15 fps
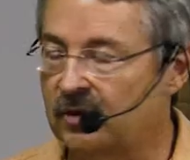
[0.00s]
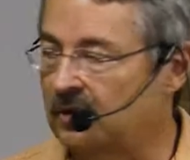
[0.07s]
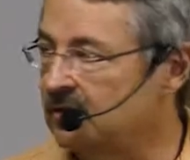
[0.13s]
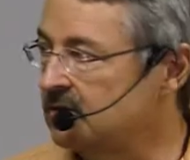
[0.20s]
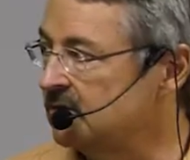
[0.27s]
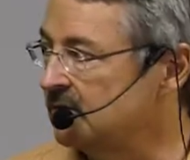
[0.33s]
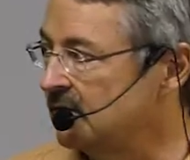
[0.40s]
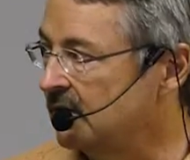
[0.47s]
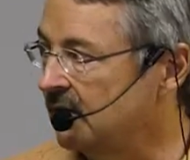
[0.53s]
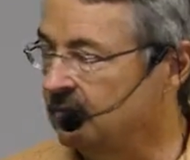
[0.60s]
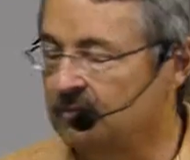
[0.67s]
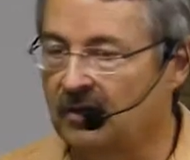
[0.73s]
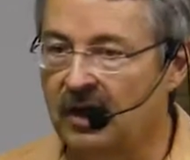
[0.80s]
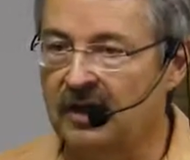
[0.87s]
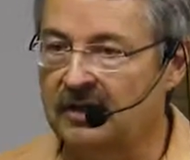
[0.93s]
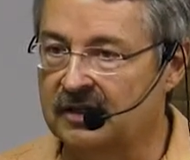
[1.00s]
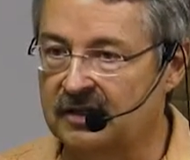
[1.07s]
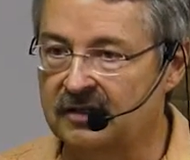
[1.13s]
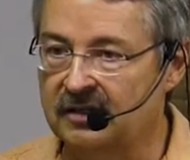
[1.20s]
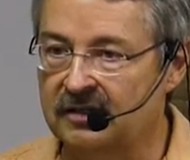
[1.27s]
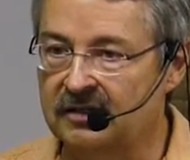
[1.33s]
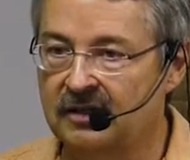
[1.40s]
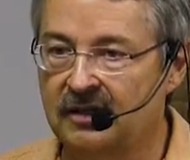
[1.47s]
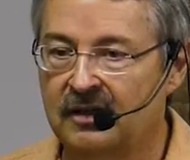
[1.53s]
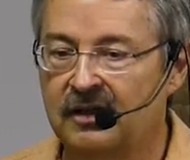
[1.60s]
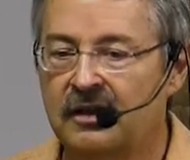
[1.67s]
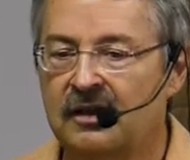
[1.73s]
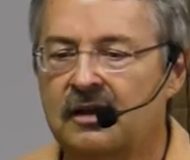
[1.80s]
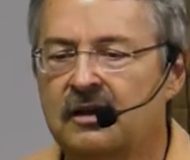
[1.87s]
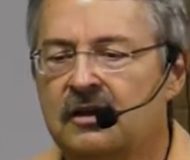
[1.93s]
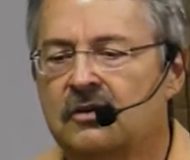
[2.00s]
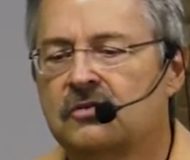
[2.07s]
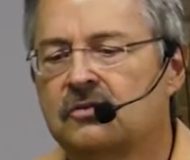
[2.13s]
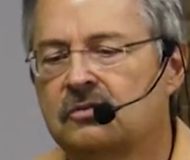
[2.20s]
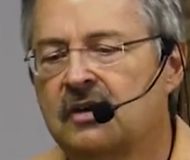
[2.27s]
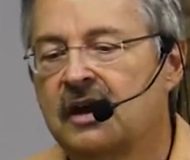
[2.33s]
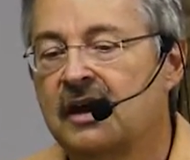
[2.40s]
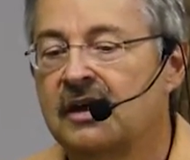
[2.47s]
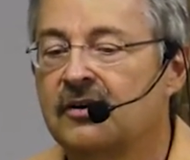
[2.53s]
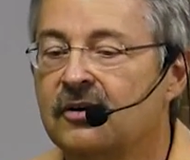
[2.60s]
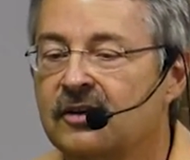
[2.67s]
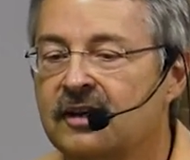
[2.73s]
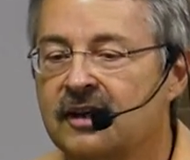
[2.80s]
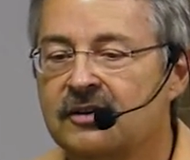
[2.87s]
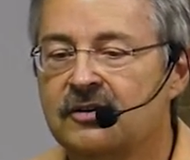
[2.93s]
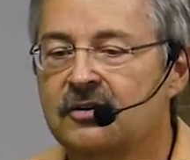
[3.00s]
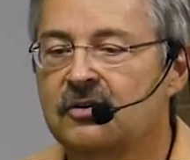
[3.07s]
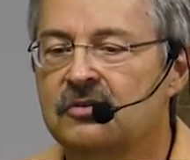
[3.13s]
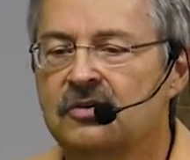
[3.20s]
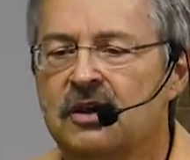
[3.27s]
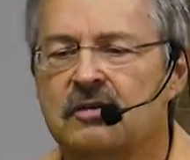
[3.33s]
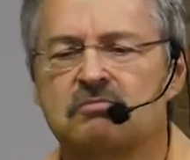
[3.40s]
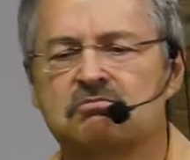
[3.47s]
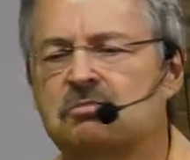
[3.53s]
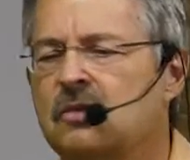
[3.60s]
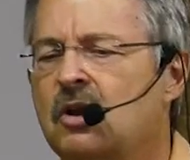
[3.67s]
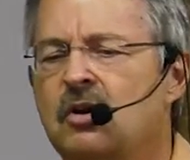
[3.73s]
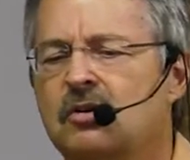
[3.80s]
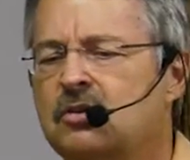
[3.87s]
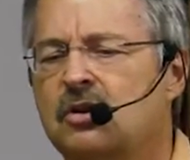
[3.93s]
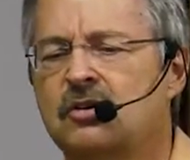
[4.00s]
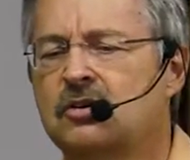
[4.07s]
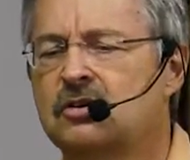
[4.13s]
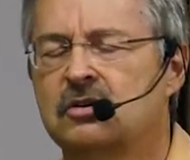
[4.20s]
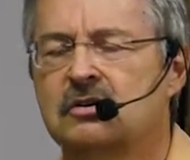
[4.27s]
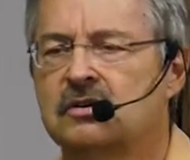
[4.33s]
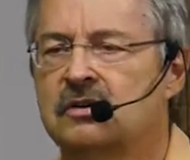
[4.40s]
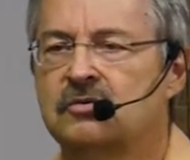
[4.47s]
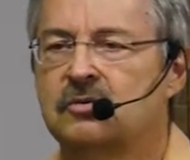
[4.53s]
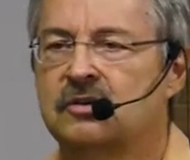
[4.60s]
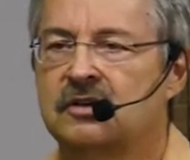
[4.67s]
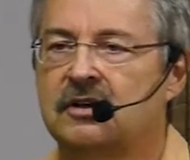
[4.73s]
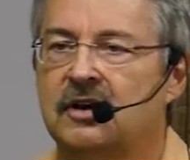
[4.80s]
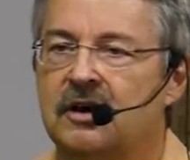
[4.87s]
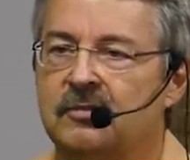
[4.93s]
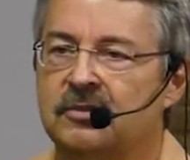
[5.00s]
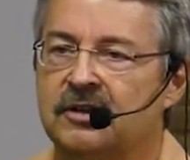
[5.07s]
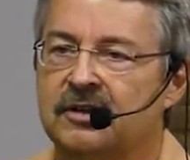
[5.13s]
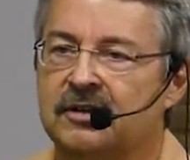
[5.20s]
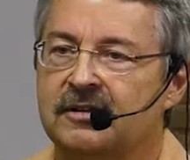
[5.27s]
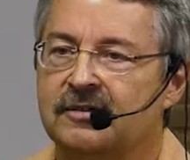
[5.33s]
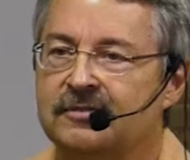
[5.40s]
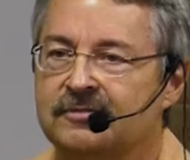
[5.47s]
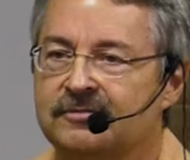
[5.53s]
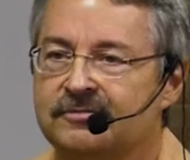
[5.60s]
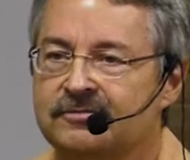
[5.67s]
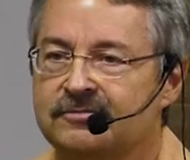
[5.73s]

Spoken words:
parts. I'm not kidding. He goes, and all I had to do is like, oh, no, you couldn't, it's really complicated.